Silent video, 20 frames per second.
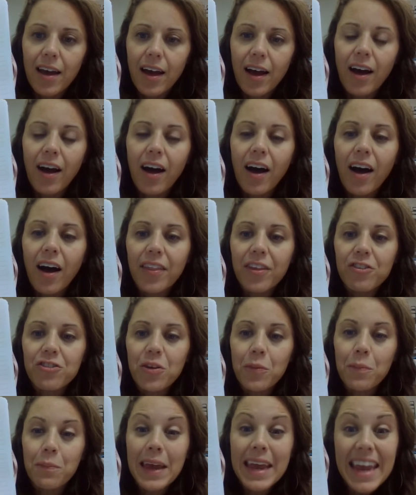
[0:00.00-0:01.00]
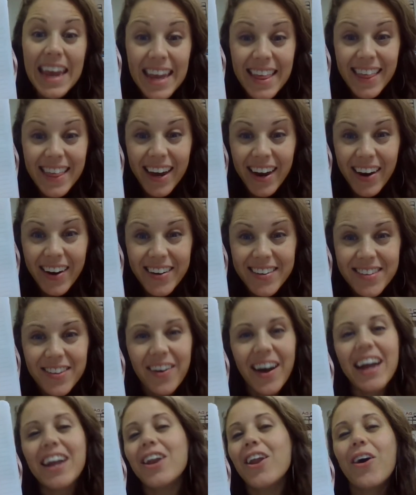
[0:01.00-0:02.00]
Ah, there's a P there, so
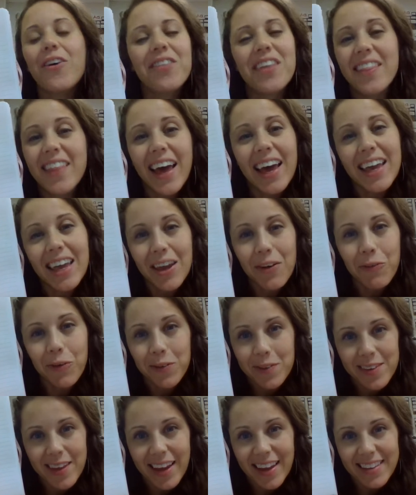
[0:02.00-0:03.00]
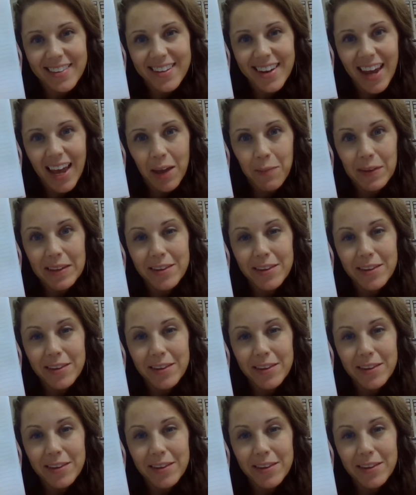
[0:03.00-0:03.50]
I know that that E won't say its name.